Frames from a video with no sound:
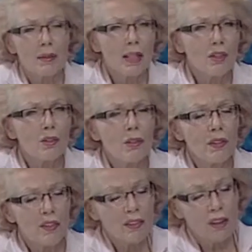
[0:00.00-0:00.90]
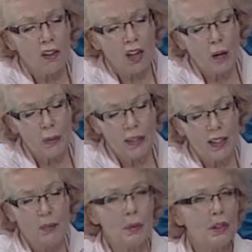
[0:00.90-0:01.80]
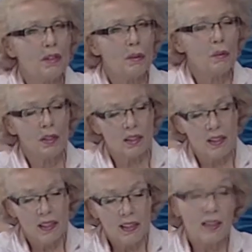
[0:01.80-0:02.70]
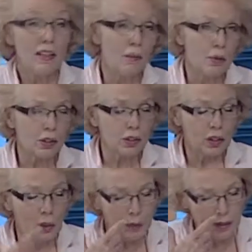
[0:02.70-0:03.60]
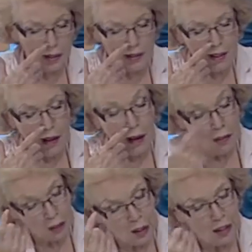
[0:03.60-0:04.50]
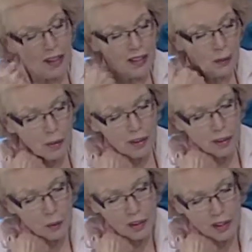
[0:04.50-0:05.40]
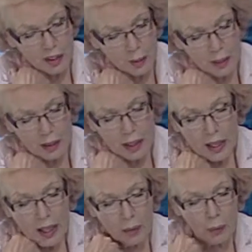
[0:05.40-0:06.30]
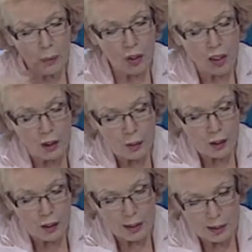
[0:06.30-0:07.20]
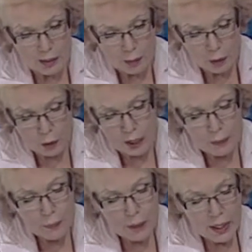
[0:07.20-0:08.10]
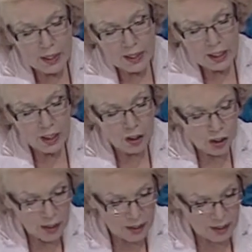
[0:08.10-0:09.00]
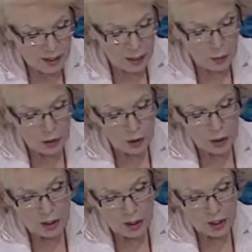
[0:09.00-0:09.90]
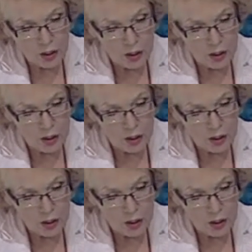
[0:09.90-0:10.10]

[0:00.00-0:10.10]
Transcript: but I don't know if this is all common sense, because some of this, I have pretty good common sense, I think. Some of this I wouldn't think about. When we're talking about a good night's sleep, okay, touch, I'm just going to touch,